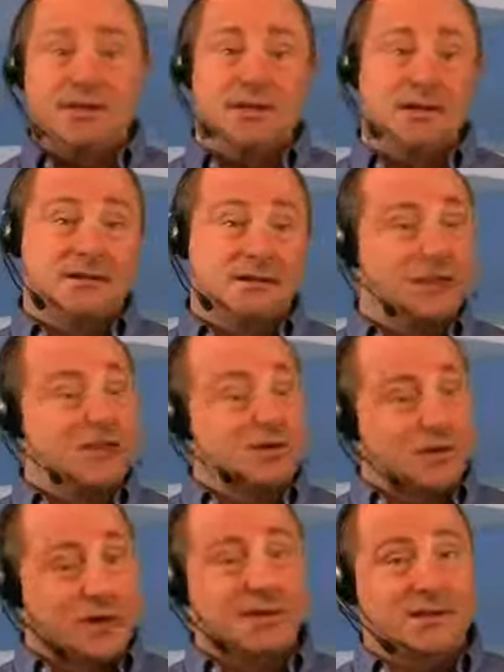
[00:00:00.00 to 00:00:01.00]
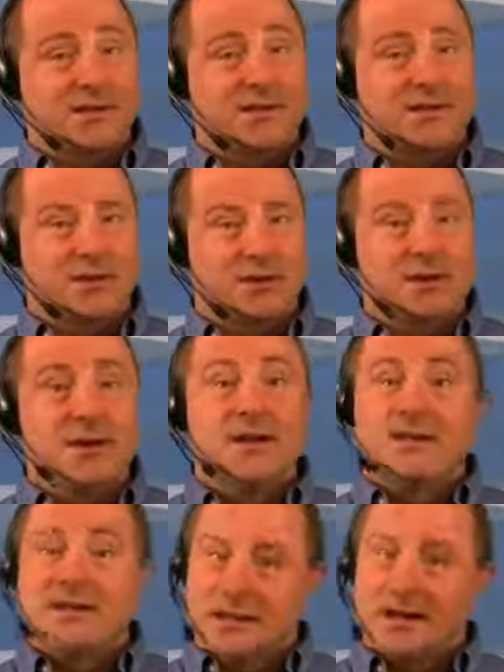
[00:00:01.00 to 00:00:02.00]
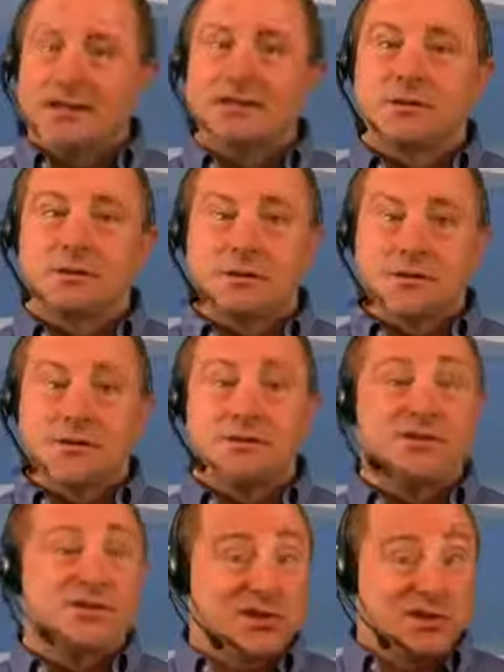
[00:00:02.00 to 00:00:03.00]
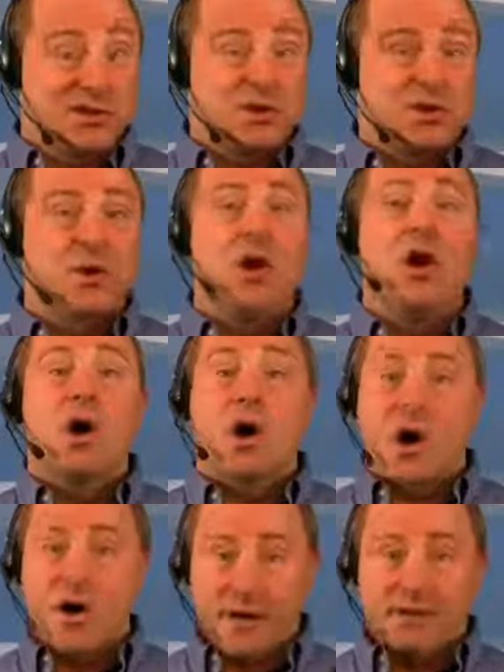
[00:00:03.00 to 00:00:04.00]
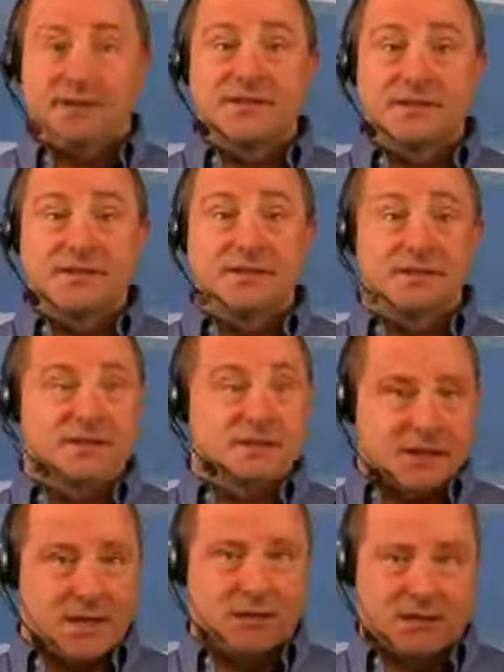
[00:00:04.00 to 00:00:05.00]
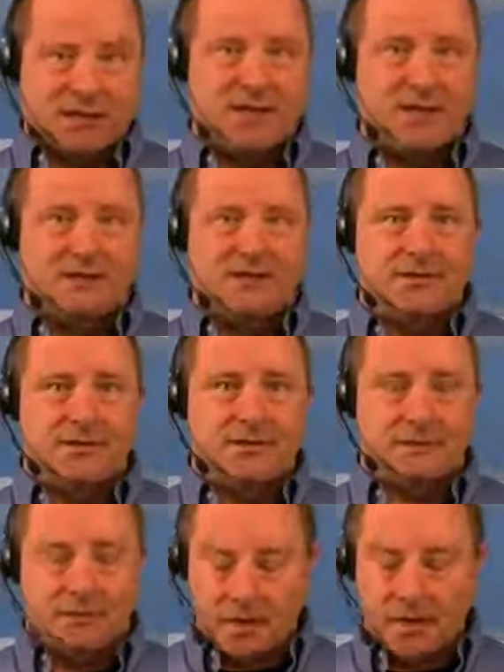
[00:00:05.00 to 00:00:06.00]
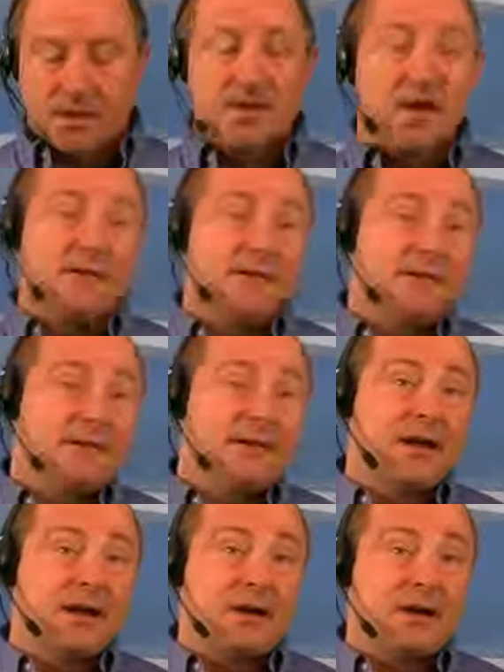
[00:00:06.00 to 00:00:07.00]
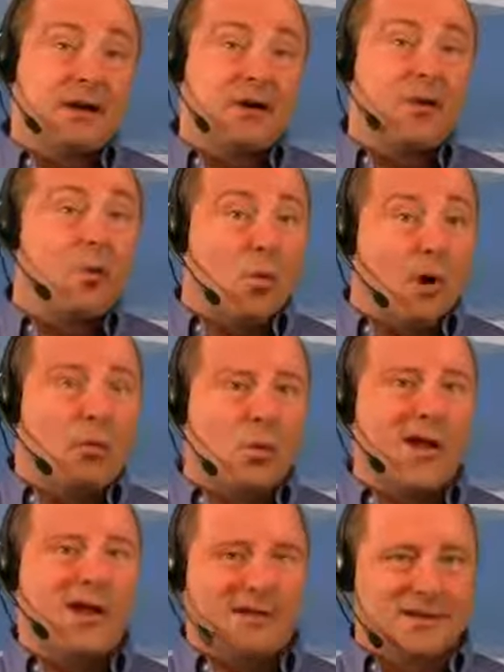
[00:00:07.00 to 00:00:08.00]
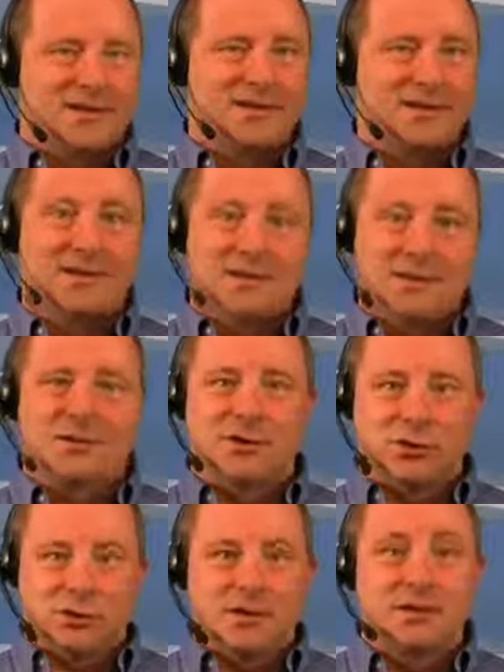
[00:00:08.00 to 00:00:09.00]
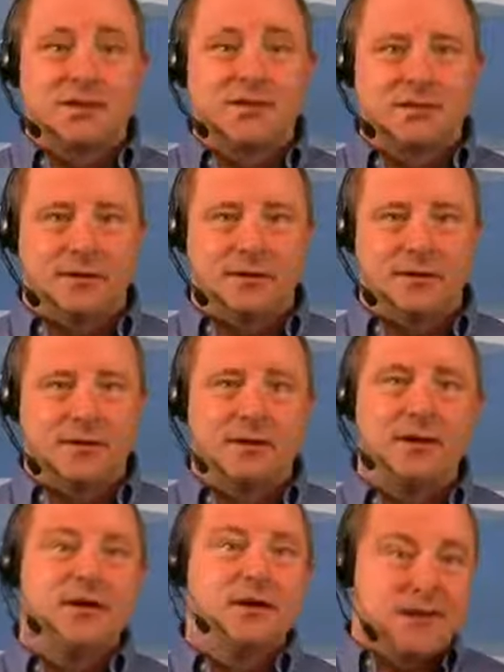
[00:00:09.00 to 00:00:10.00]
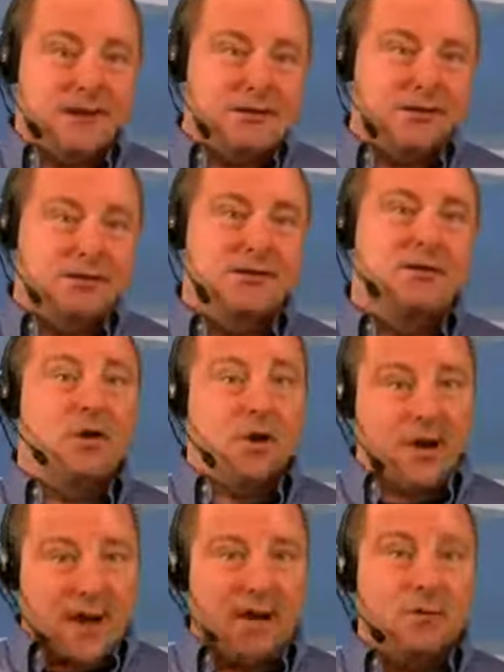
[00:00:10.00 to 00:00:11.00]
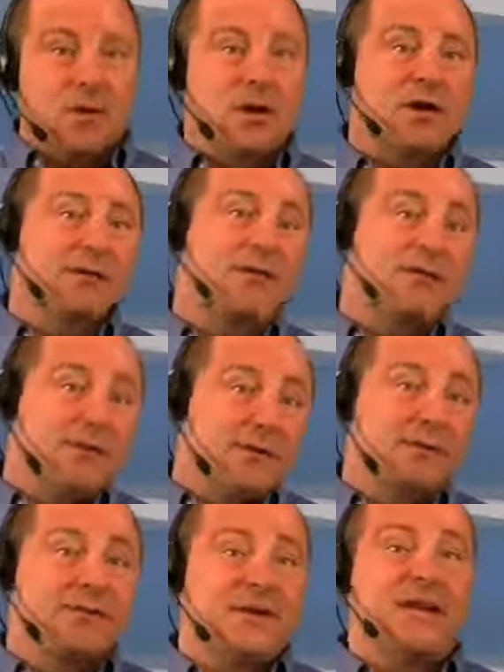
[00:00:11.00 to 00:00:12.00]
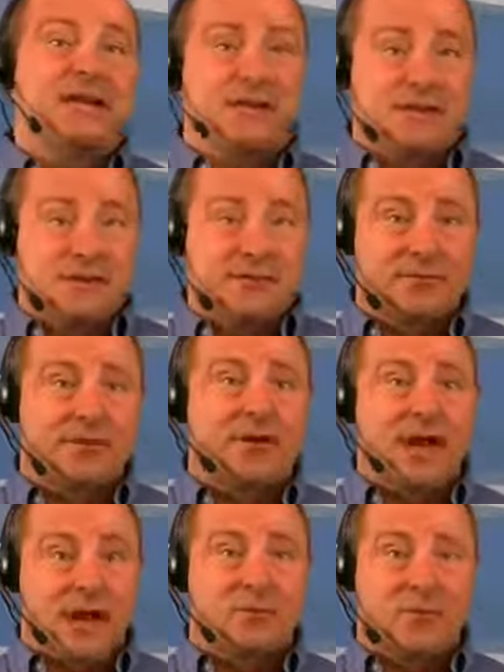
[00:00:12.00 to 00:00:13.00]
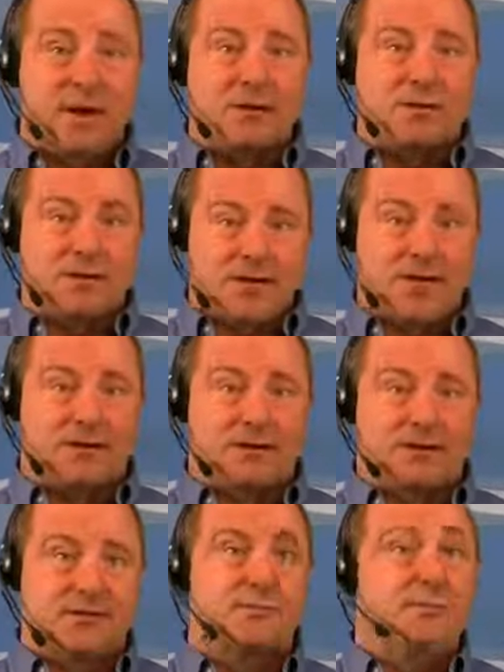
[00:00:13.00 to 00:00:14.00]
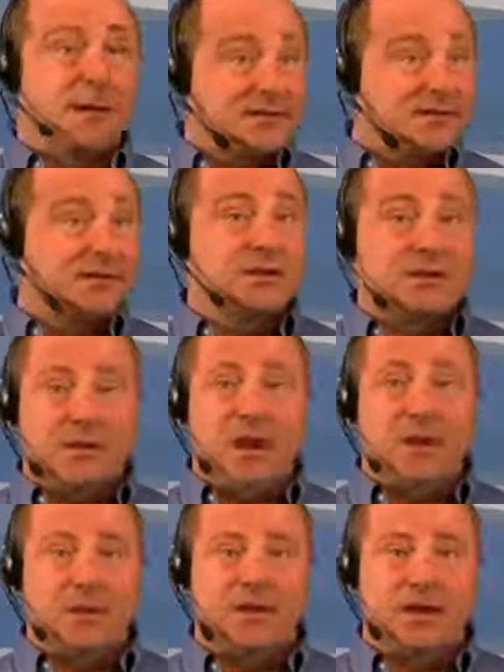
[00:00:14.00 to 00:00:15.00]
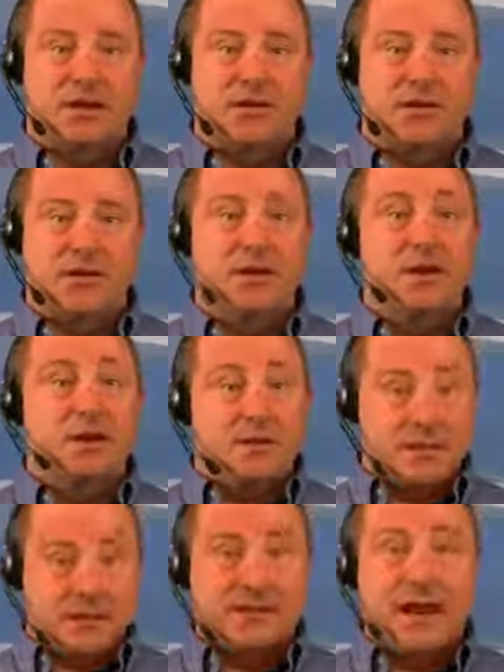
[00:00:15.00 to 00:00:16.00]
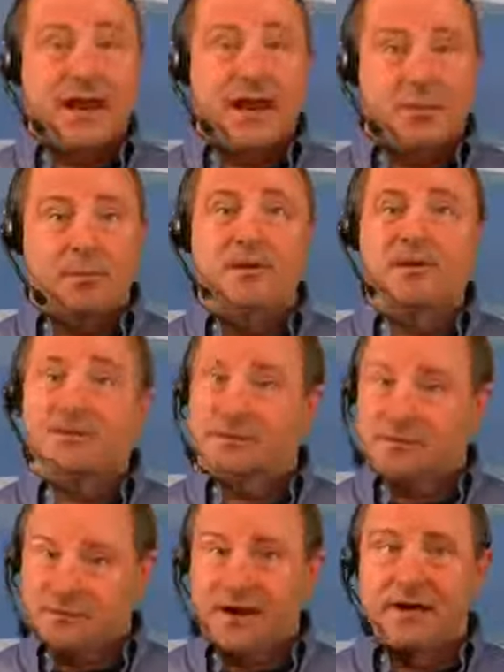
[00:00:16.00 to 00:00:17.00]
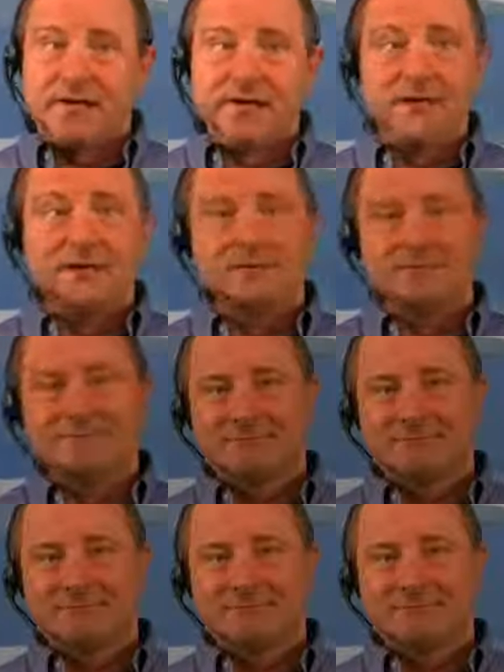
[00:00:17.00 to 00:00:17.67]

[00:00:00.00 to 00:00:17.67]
the DLT transceiver sends and receives two RF signals simultaneously. And the DLR, one-way listening digital receiver, hears any one of 15 different outbound channels. Based on your application, the setup is going to vary.